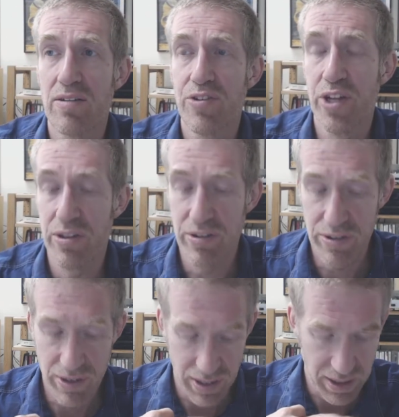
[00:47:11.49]

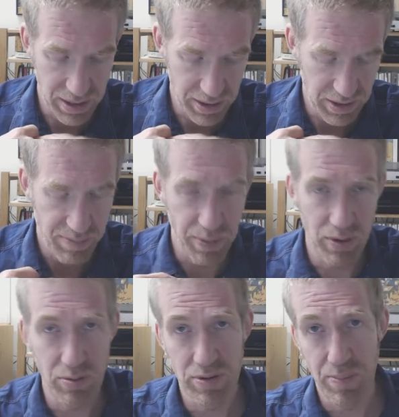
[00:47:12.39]
since this
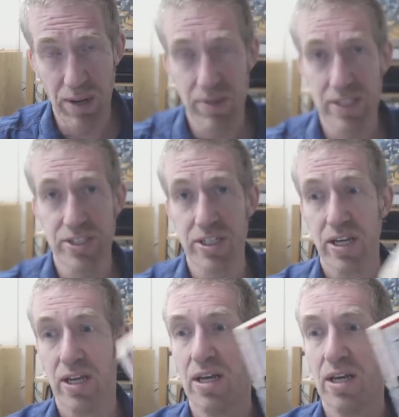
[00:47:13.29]
book was published,